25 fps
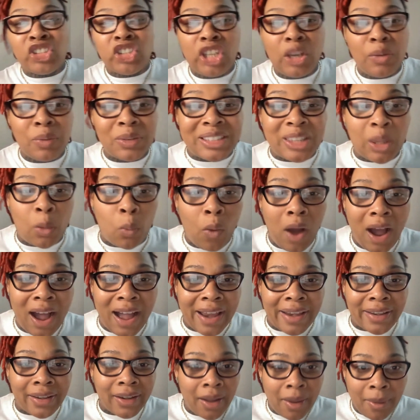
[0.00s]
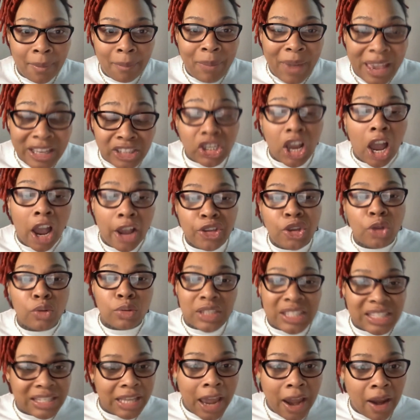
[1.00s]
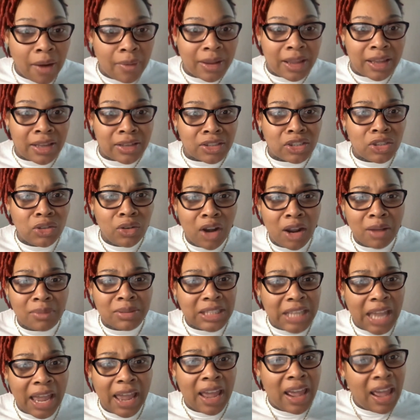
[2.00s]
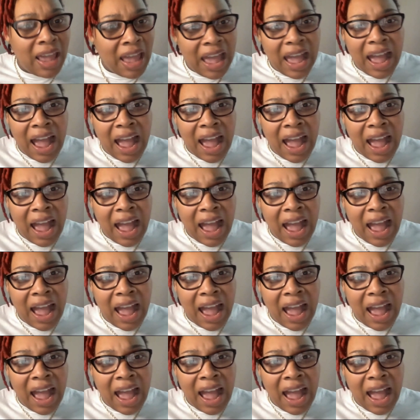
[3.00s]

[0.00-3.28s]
saying? She was the one. Bitch, are you serious? You know what I'm saying?